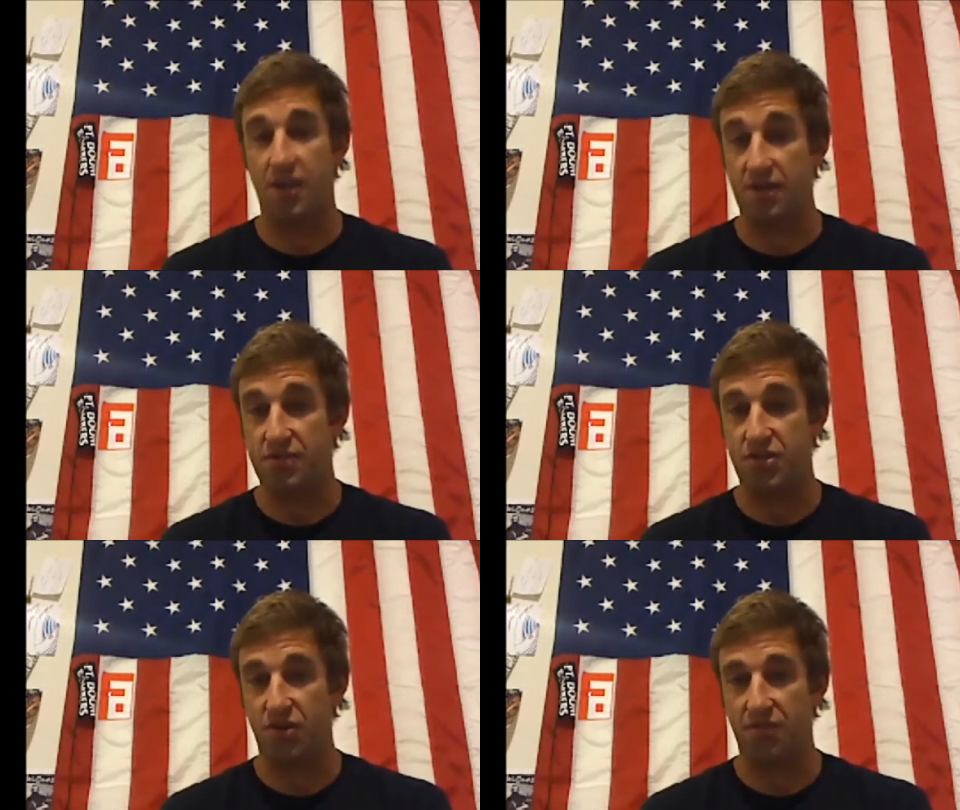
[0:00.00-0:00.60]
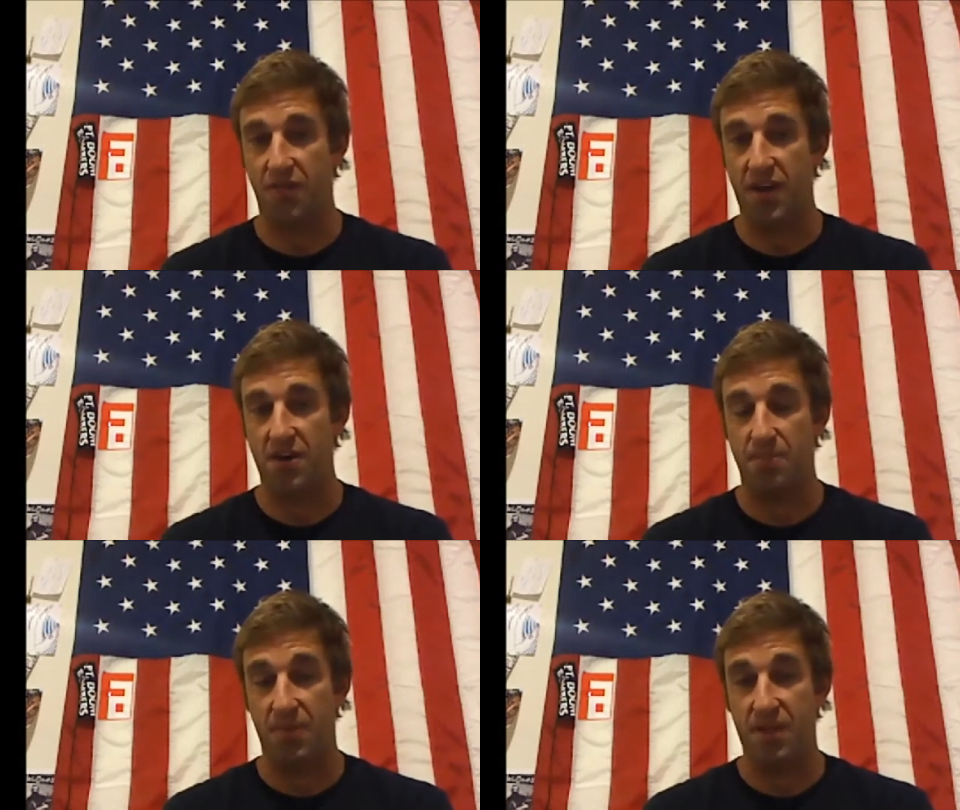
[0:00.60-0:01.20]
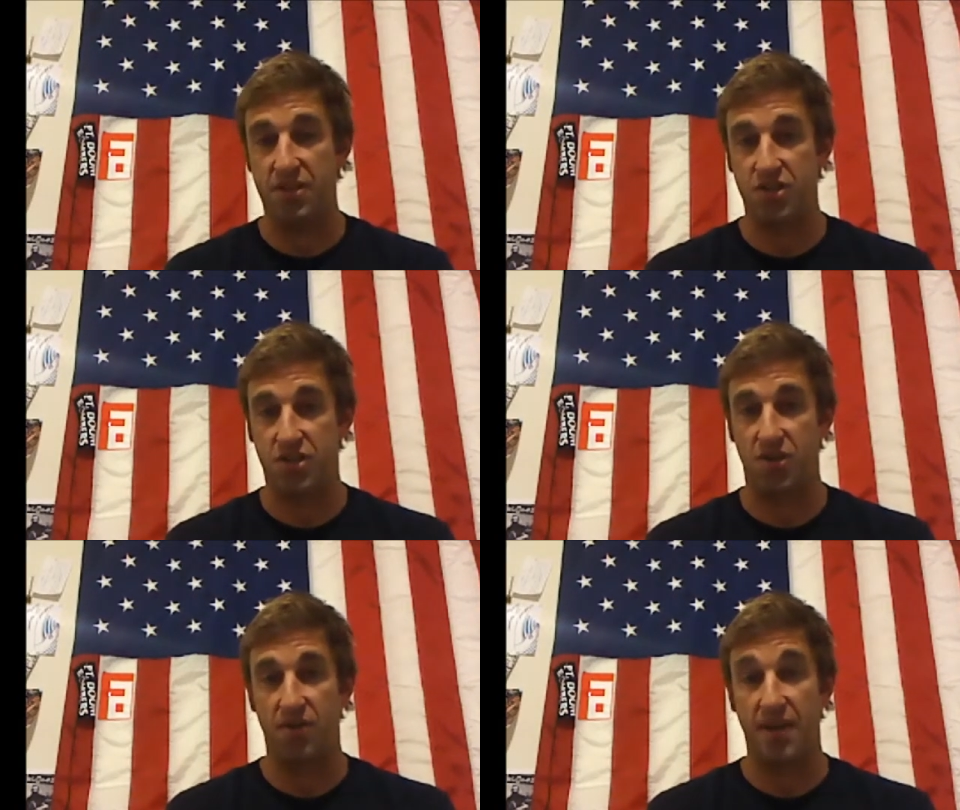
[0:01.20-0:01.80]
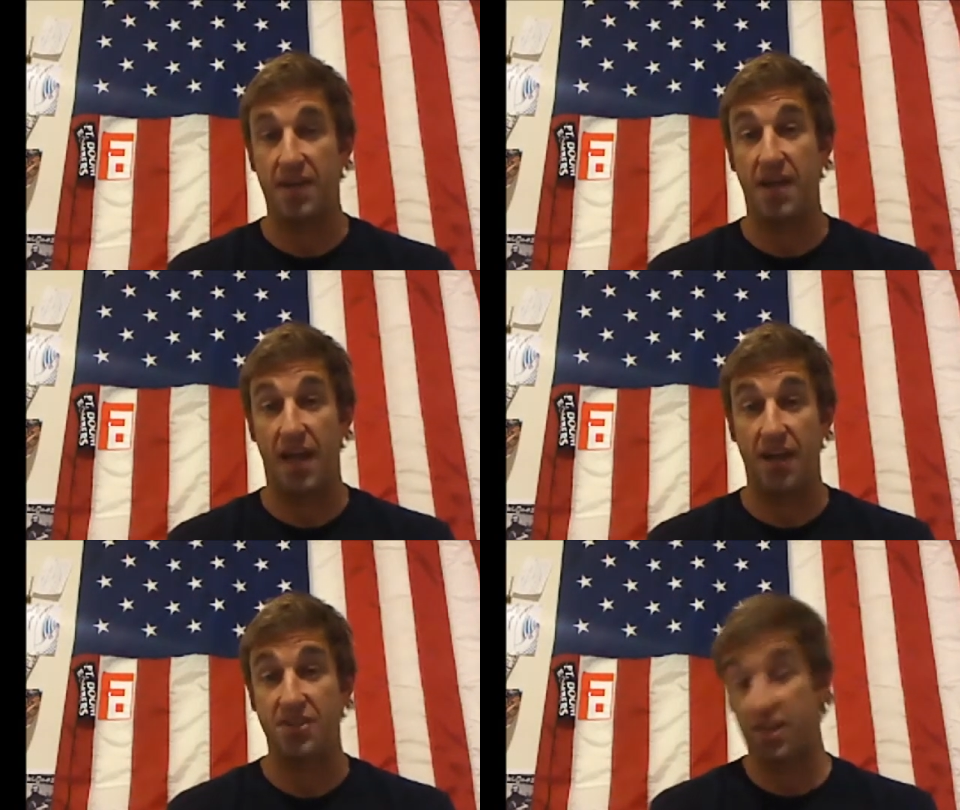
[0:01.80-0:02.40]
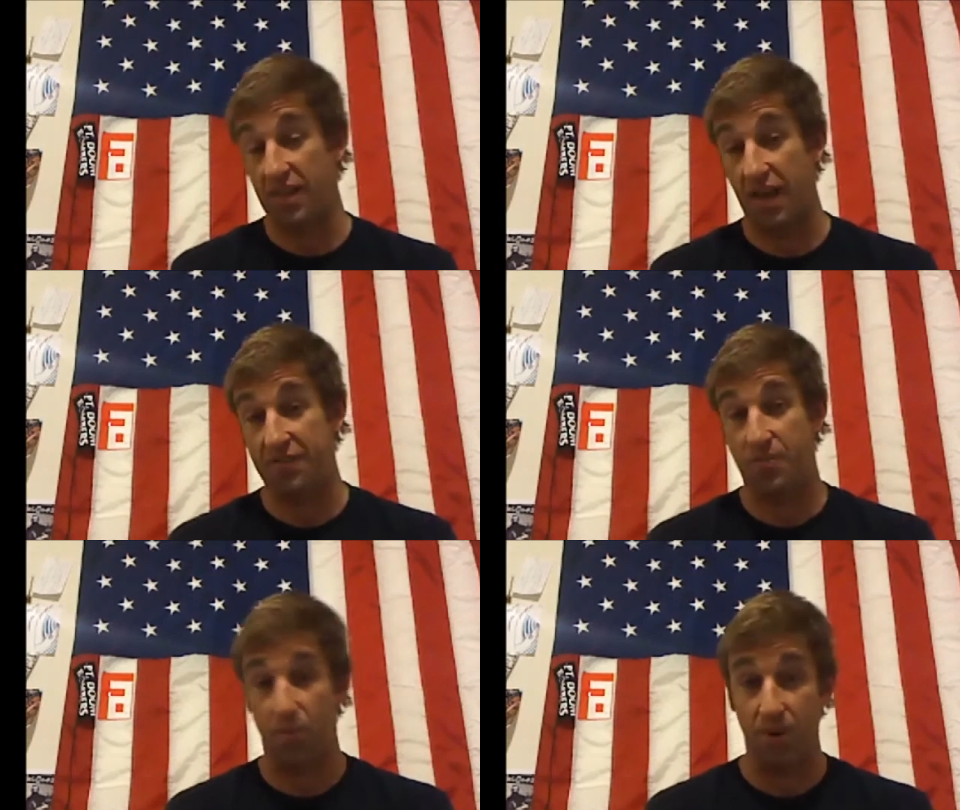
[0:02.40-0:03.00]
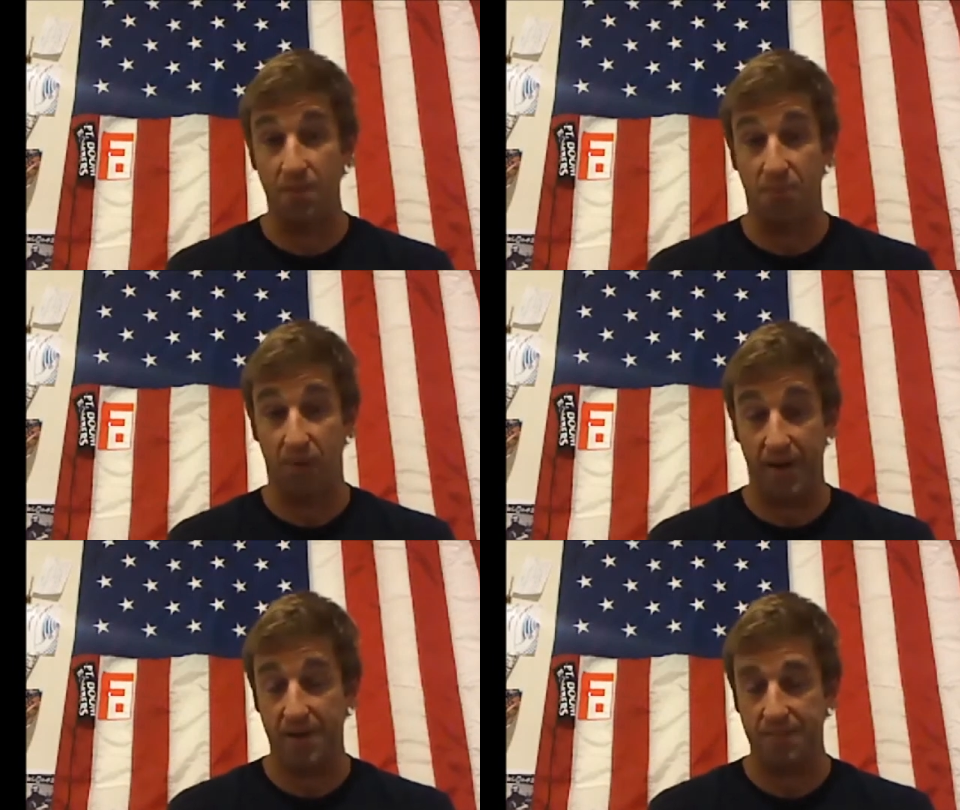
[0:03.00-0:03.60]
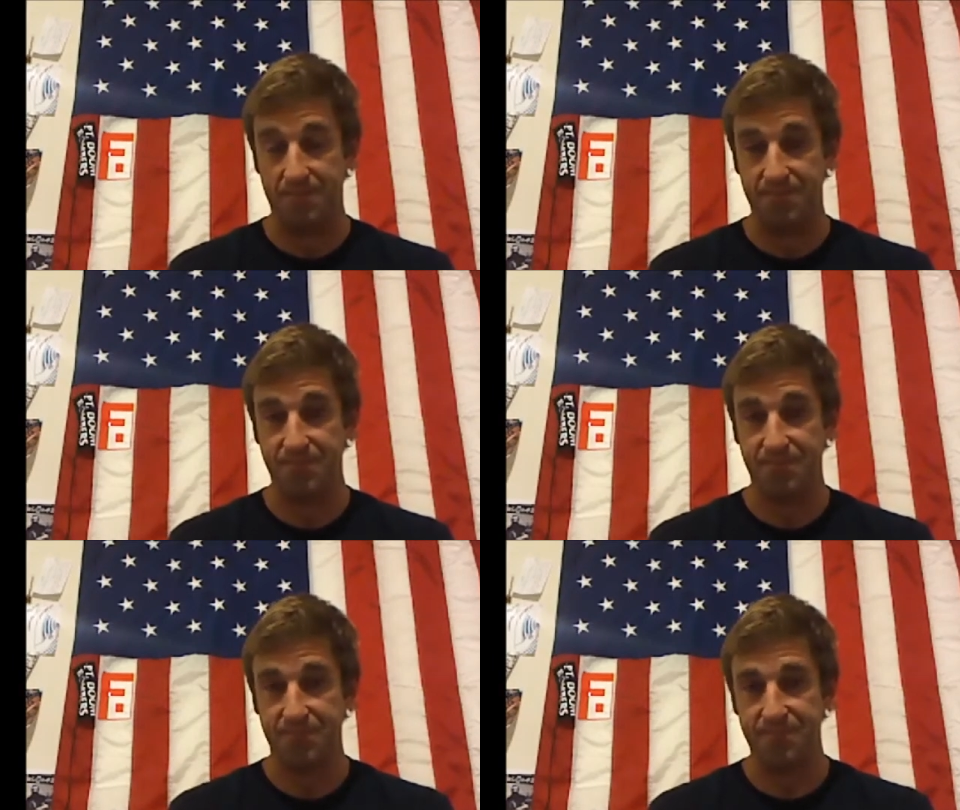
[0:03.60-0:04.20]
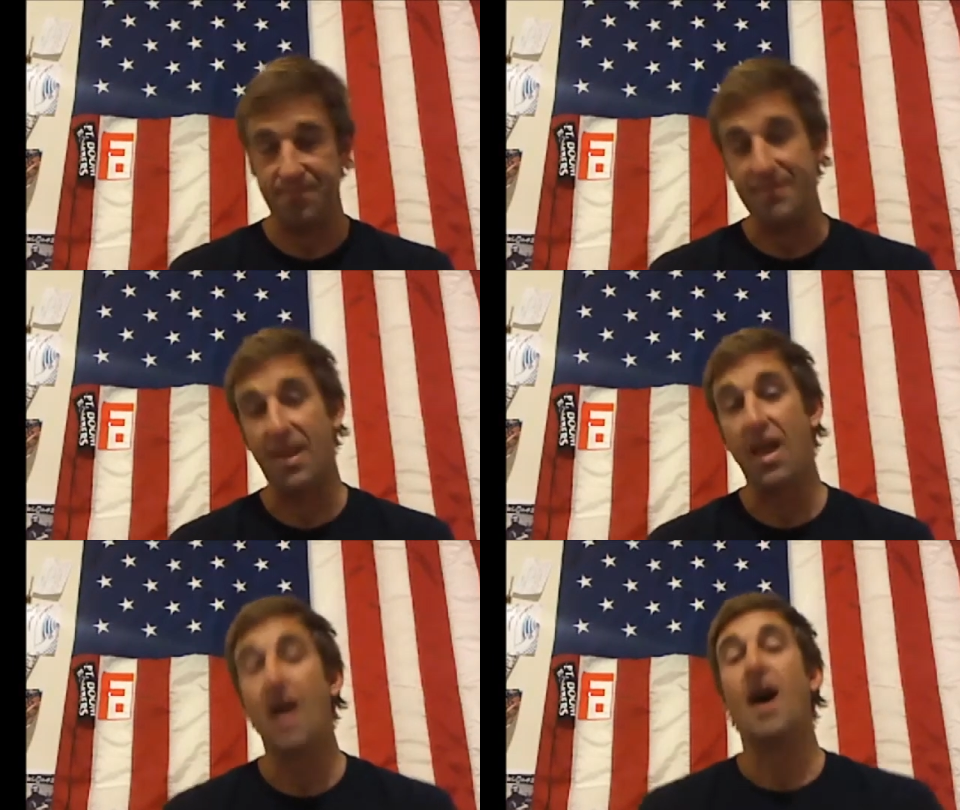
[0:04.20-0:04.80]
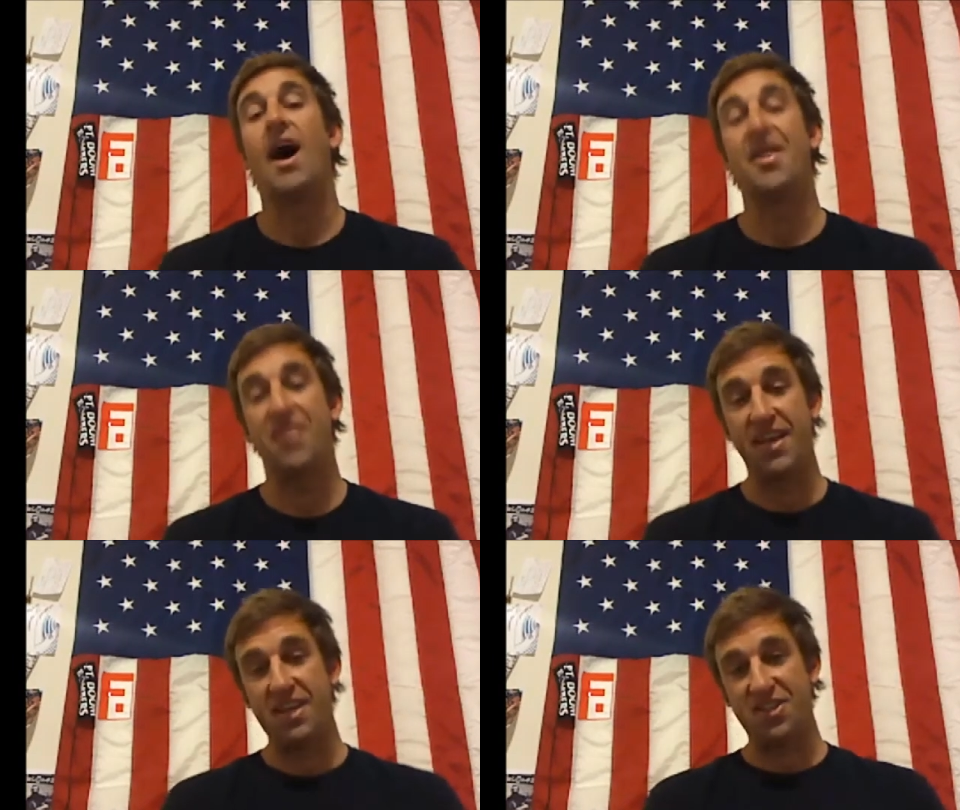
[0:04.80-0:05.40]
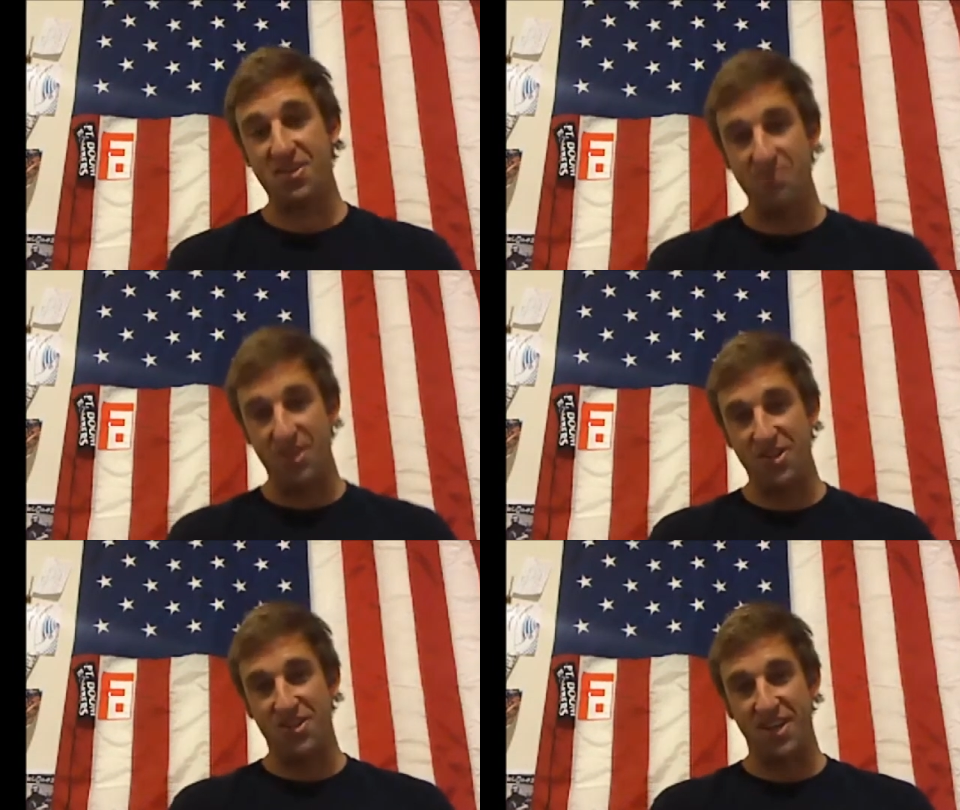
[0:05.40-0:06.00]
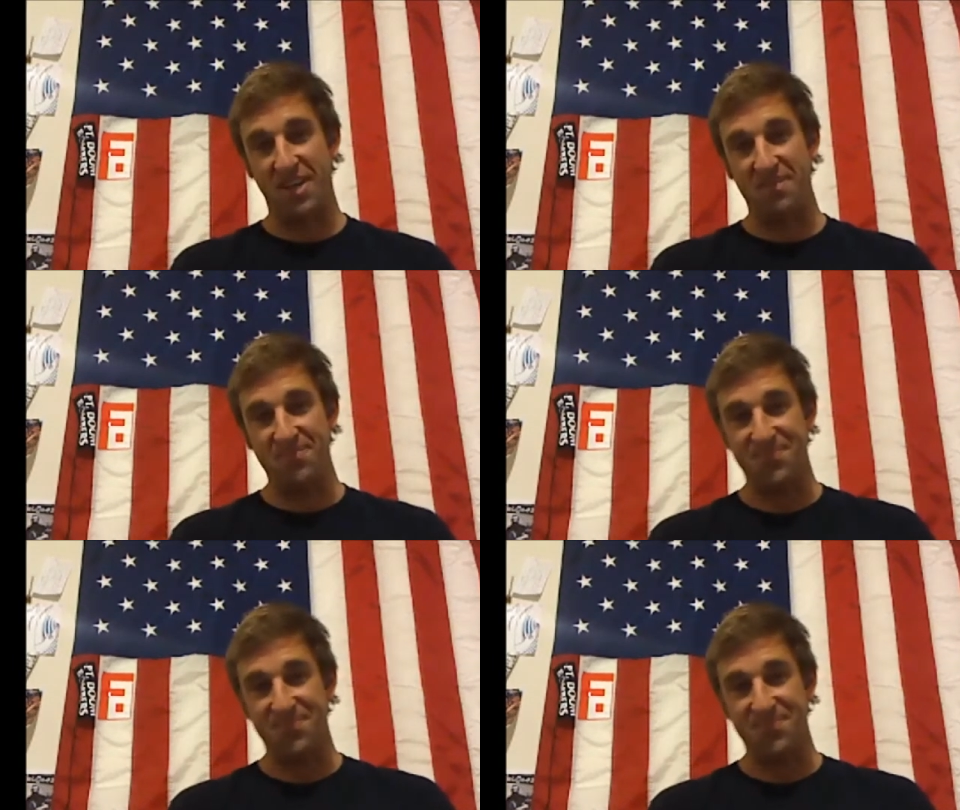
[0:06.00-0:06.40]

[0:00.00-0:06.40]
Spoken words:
of Surf Rider Beach showing it as a left Point Break. I think it's amusing.